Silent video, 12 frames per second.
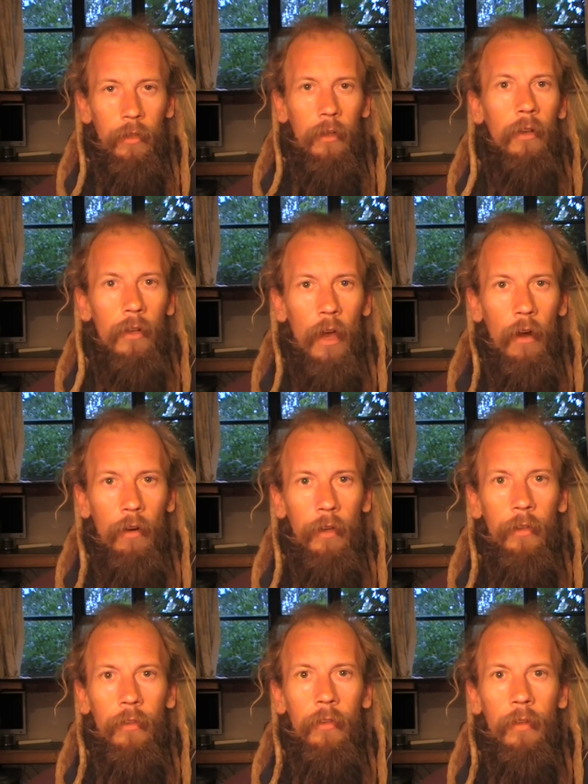
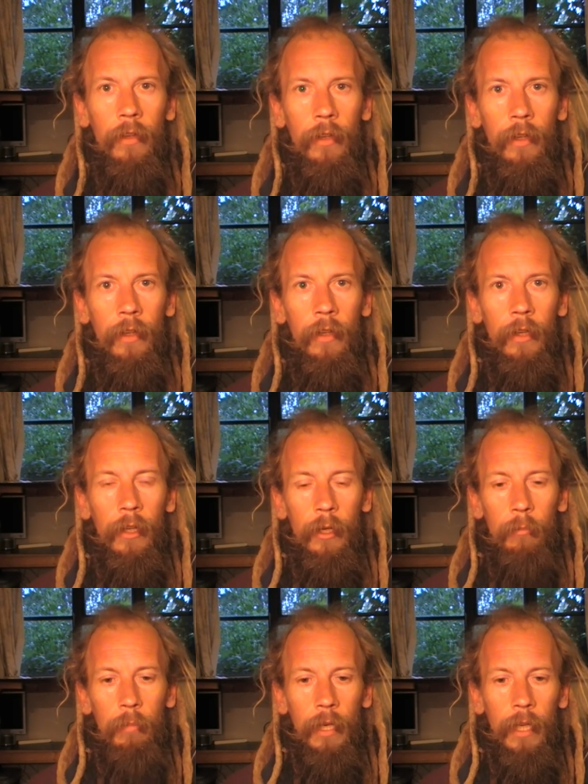concurrent
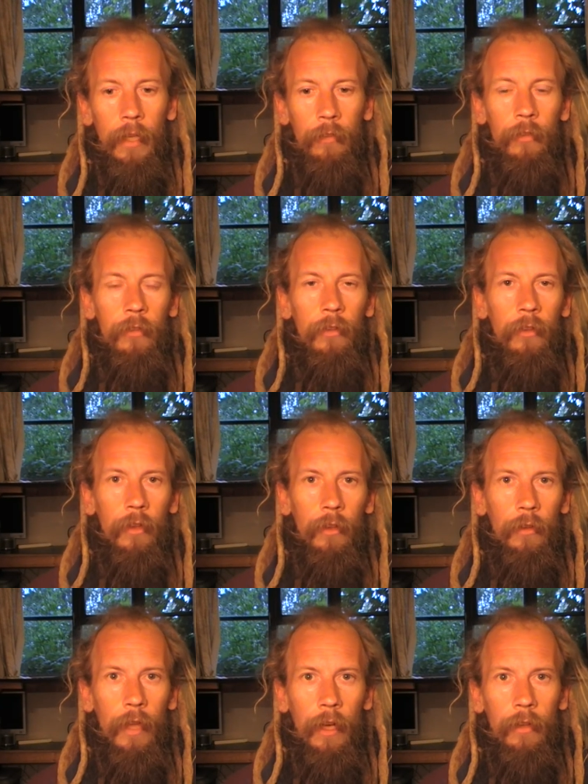beliefs, you
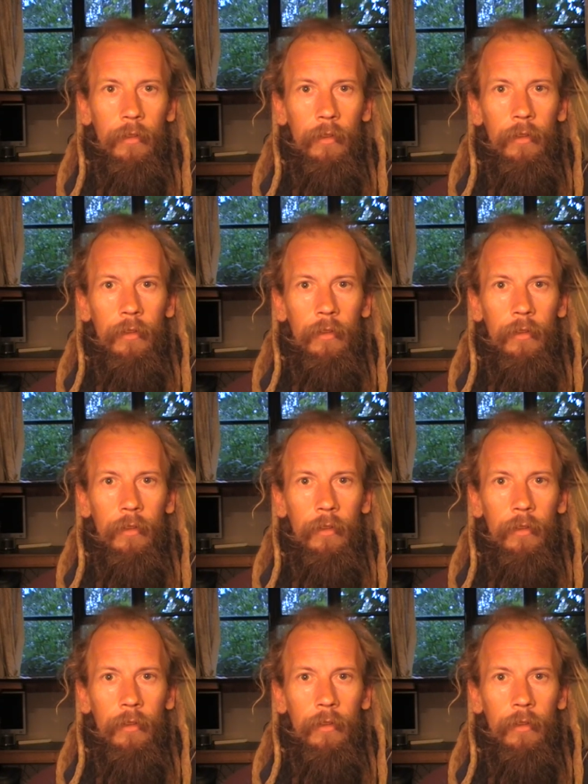know, that.